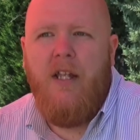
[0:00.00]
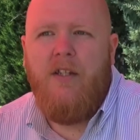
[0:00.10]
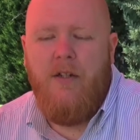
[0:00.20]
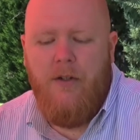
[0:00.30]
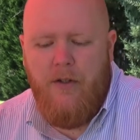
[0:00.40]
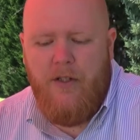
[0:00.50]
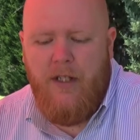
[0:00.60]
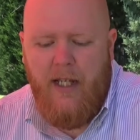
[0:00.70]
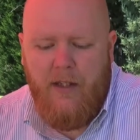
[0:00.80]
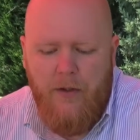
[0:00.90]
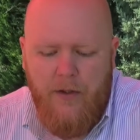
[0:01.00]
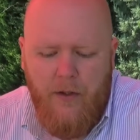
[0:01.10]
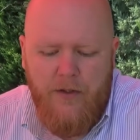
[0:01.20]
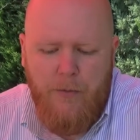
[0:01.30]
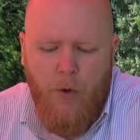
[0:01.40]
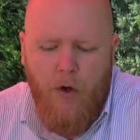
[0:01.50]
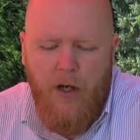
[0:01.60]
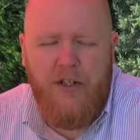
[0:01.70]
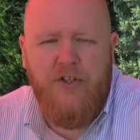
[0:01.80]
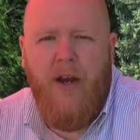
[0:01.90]
to get those more
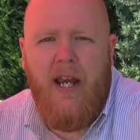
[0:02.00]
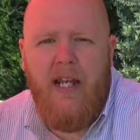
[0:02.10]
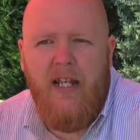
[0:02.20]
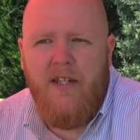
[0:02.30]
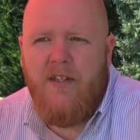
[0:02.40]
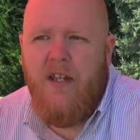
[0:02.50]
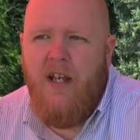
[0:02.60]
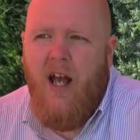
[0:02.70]
extraneous